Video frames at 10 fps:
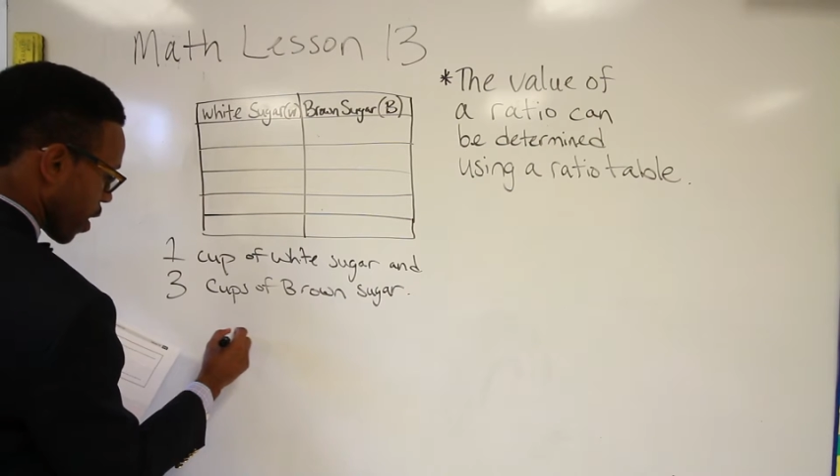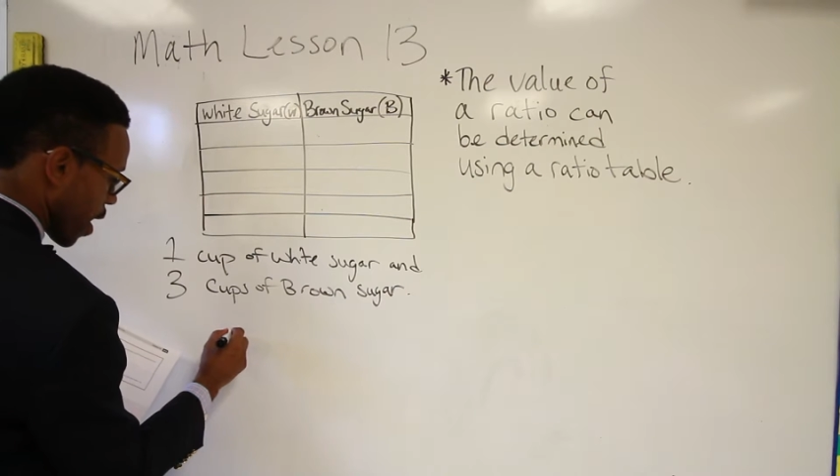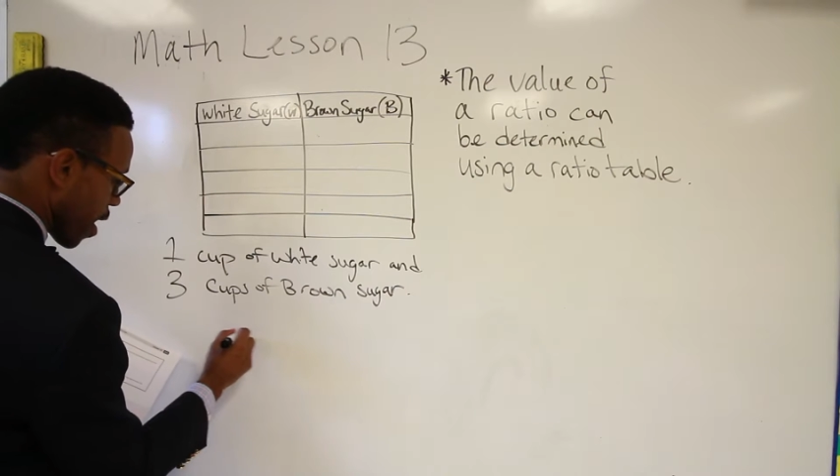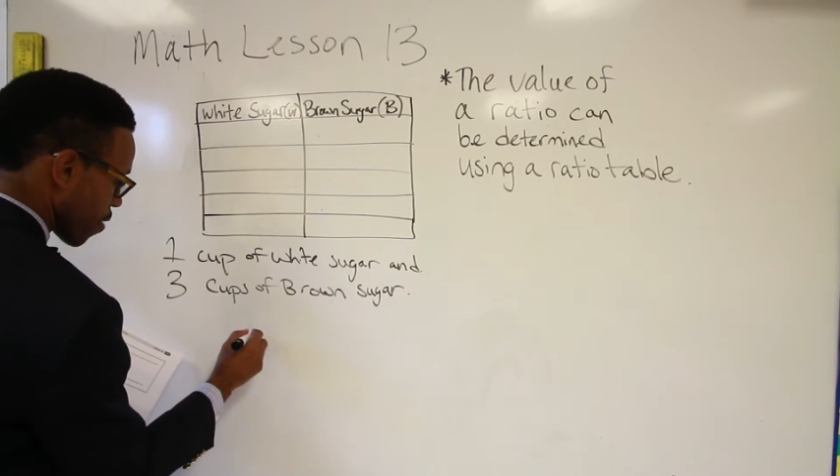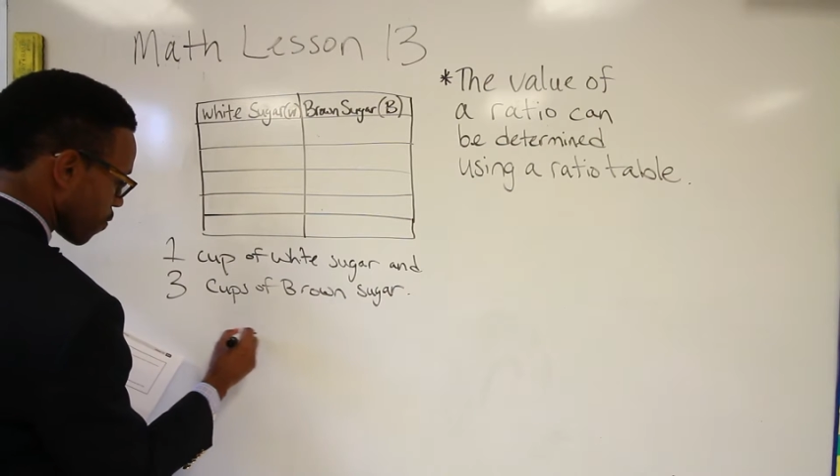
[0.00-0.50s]
to
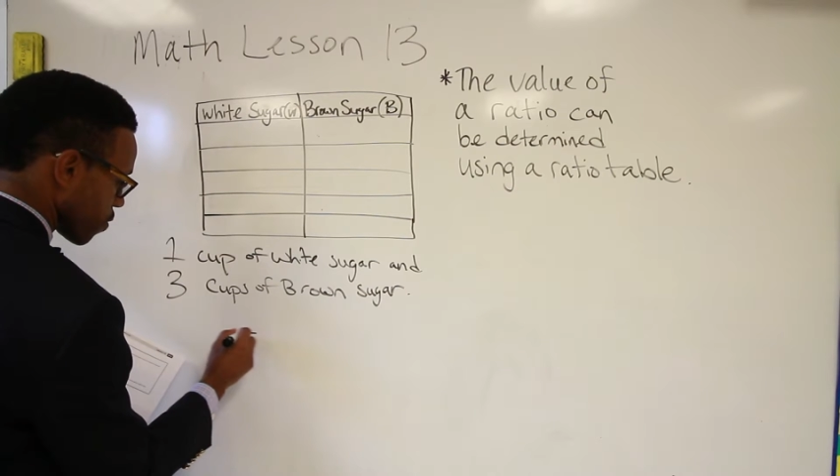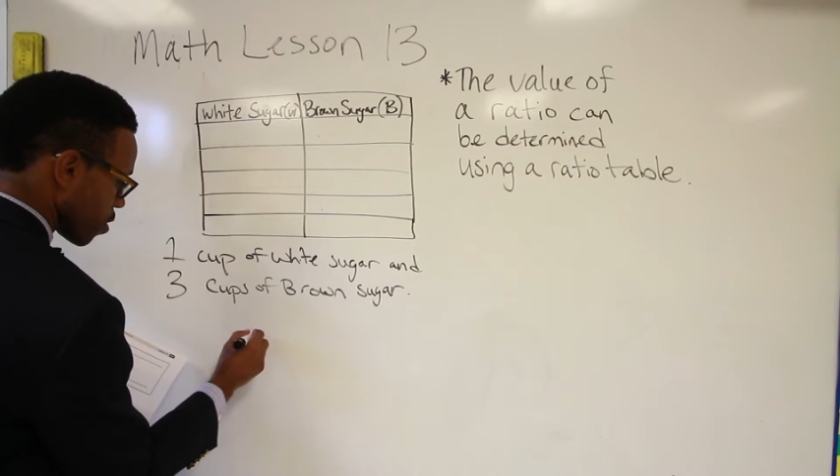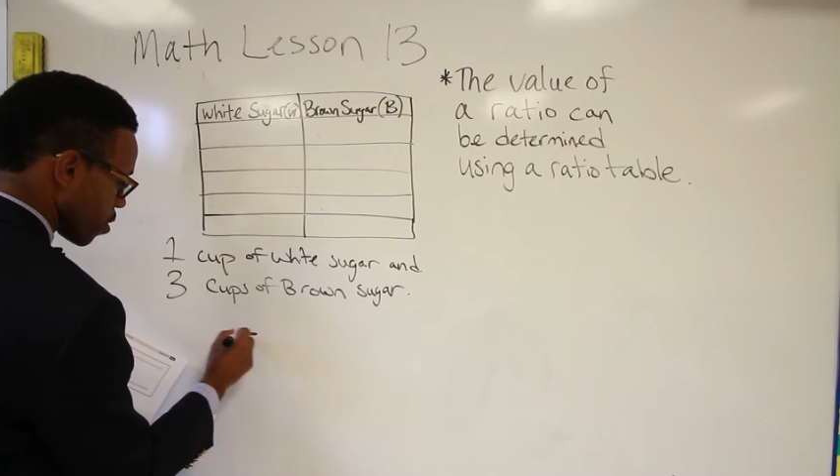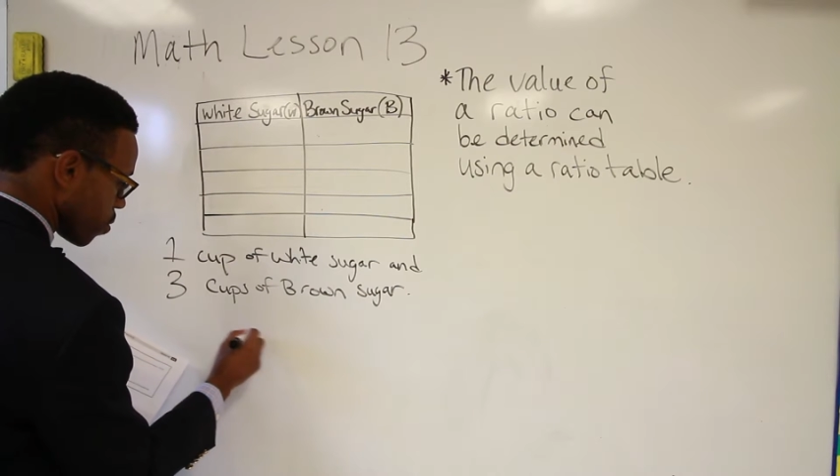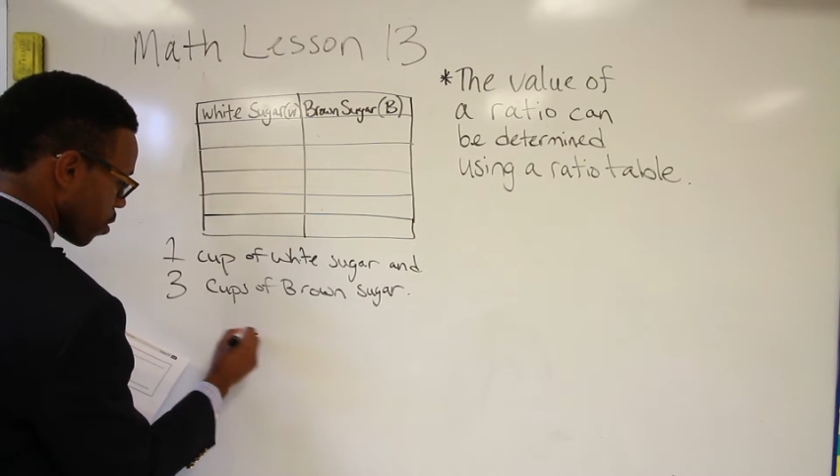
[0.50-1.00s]
have,
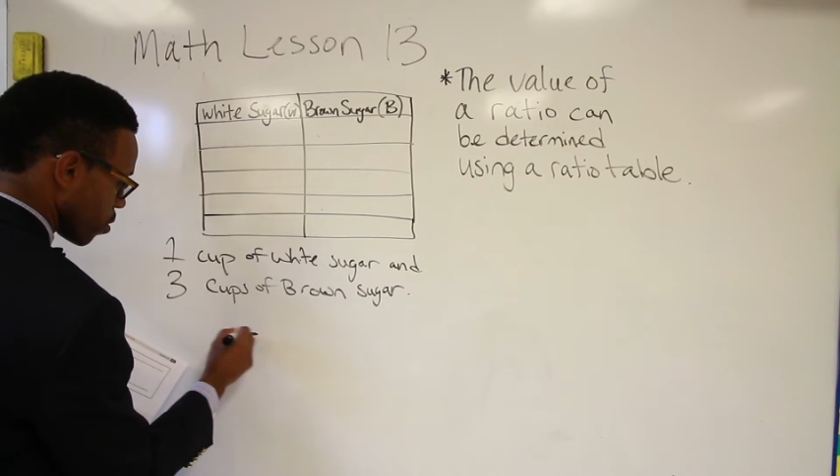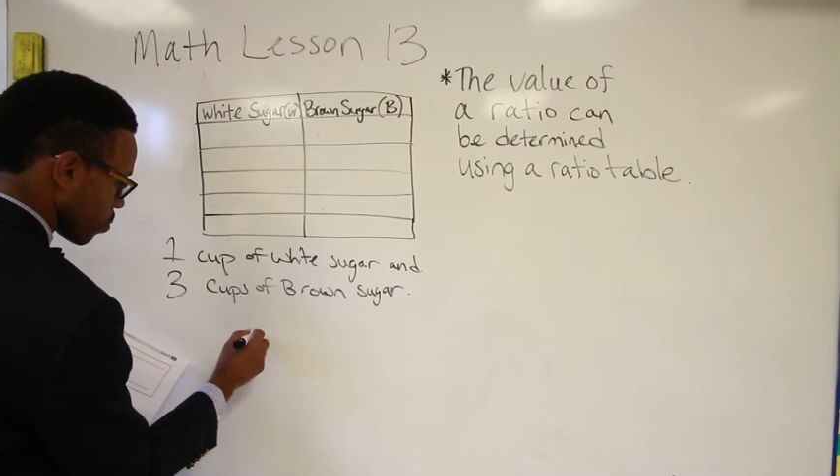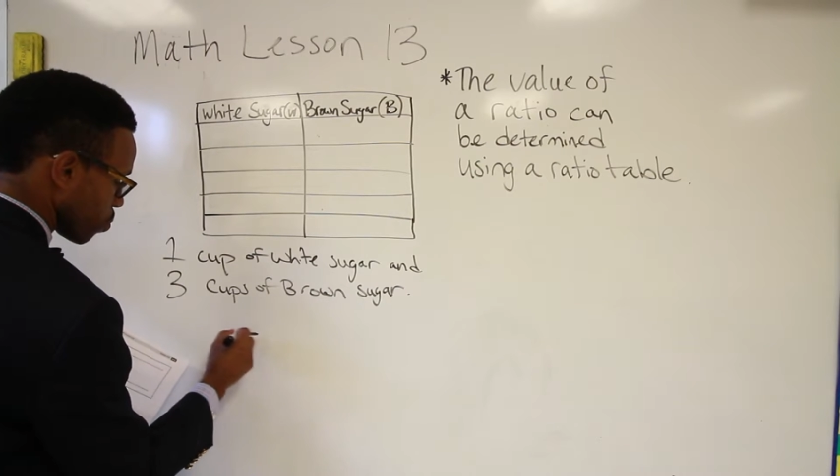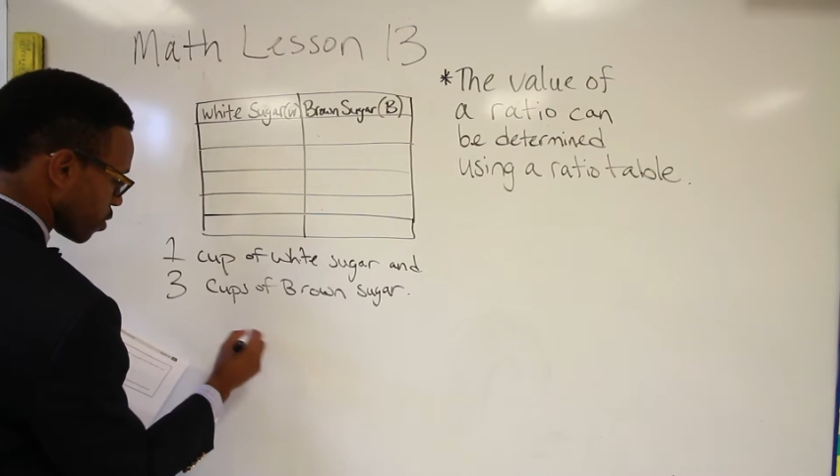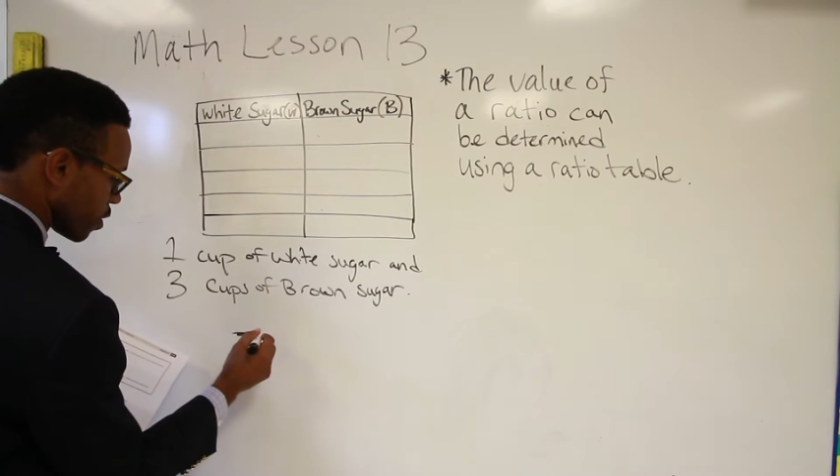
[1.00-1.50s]

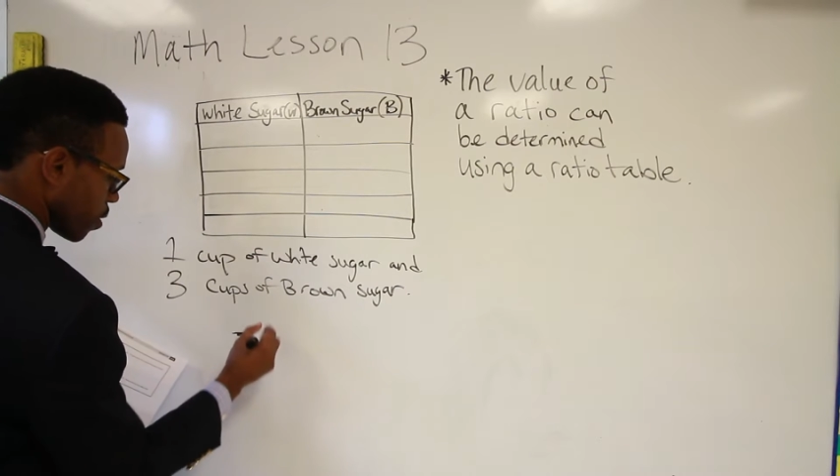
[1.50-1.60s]
pretend